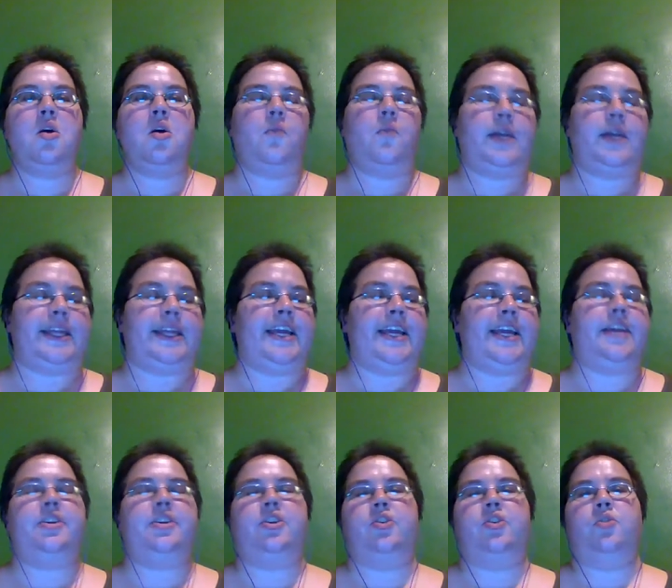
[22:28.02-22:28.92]
what they
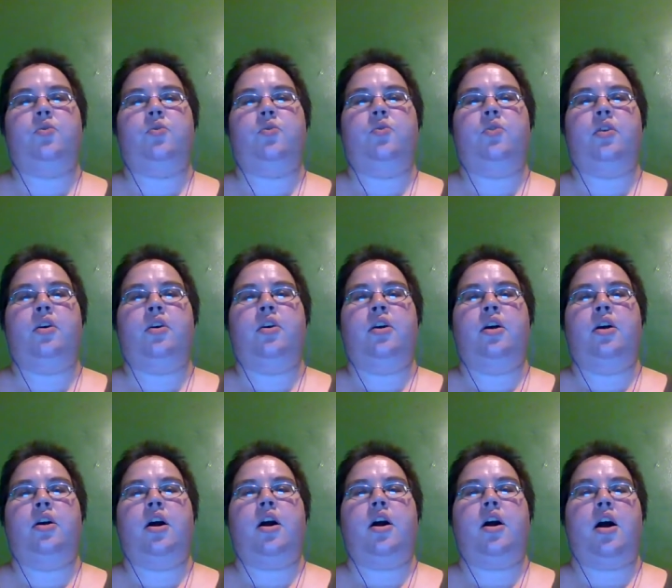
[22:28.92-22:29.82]
can do
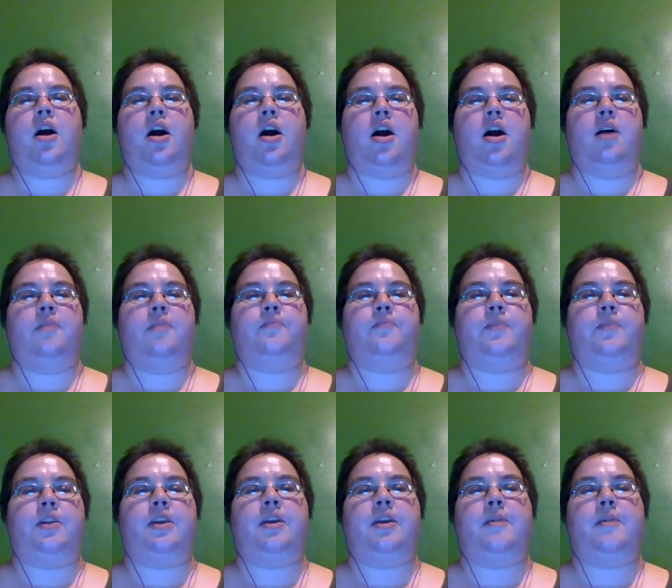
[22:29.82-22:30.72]
uh,
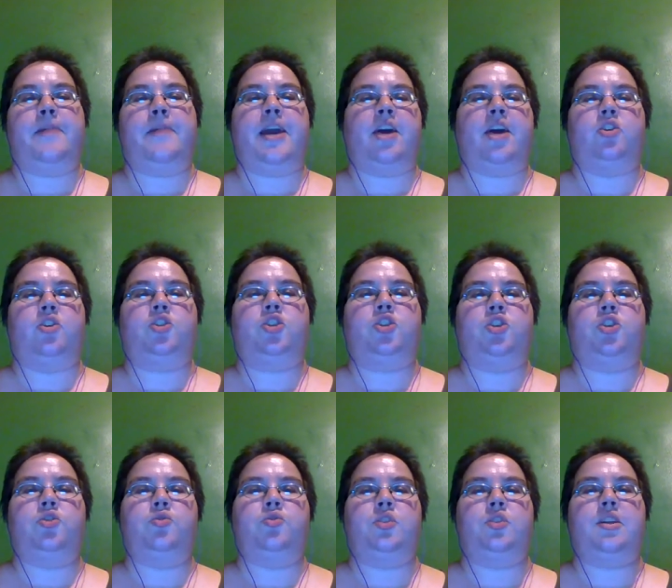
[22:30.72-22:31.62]
compared
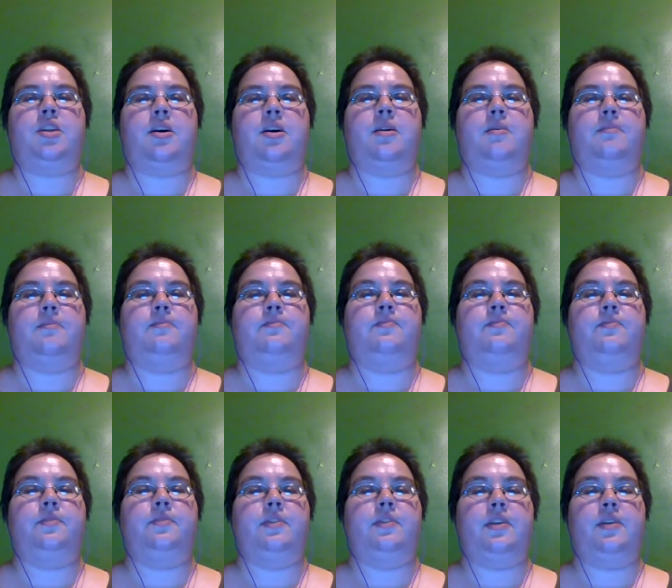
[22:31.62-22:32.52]
to
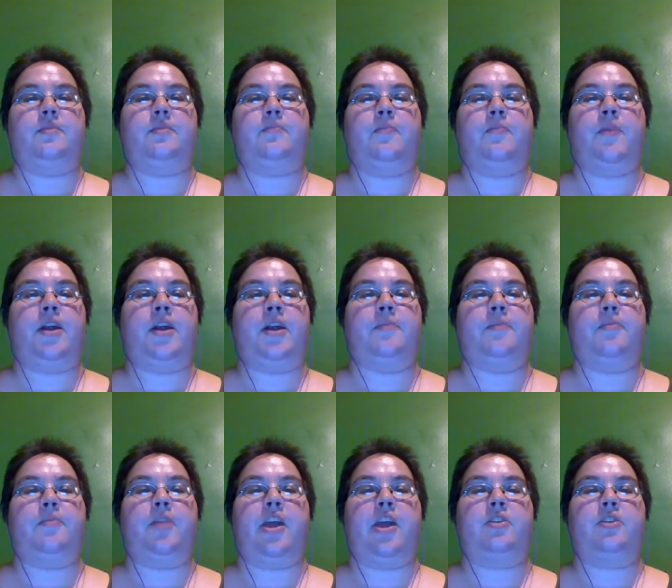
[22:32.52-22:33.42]
some compared to
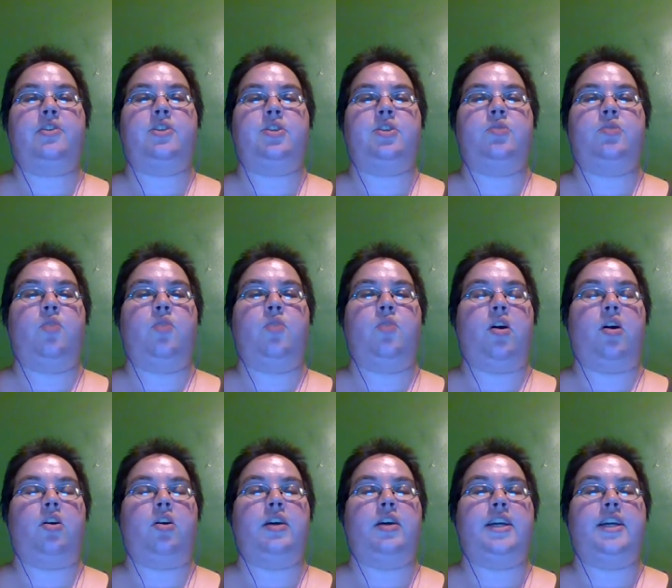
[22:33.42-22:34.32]
players who
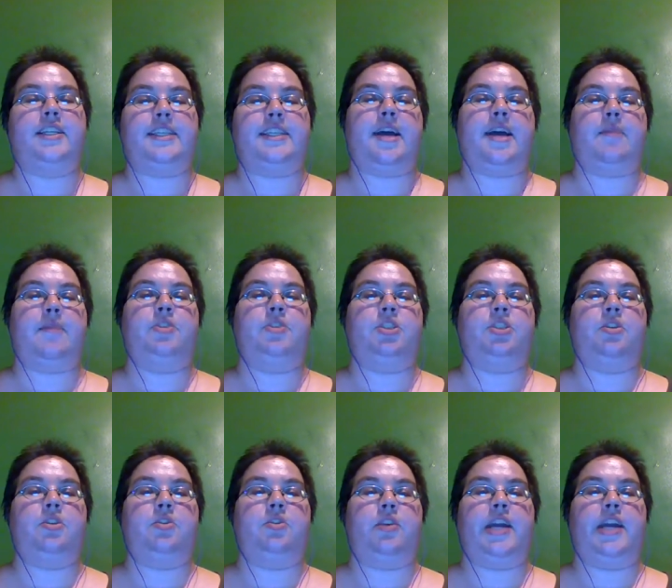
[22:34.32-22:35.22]
are established
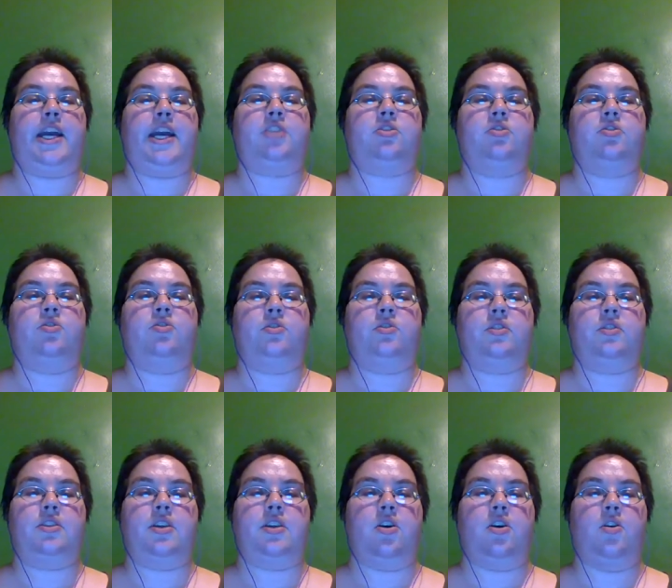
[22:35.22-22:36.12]
international.
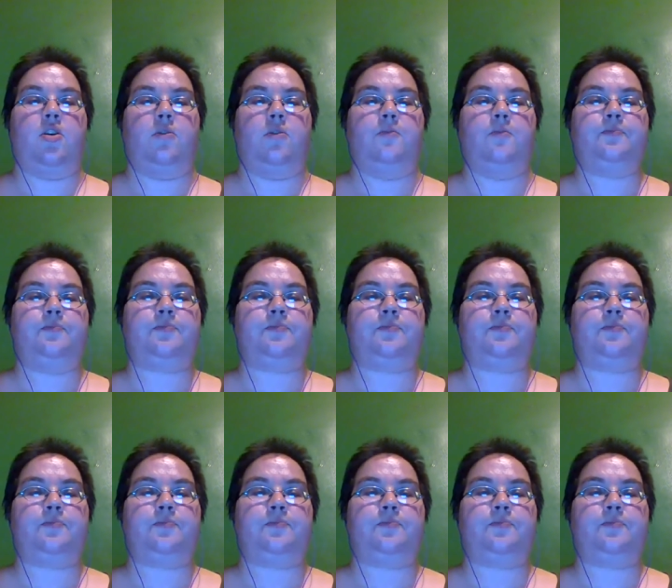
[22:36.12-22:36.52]
So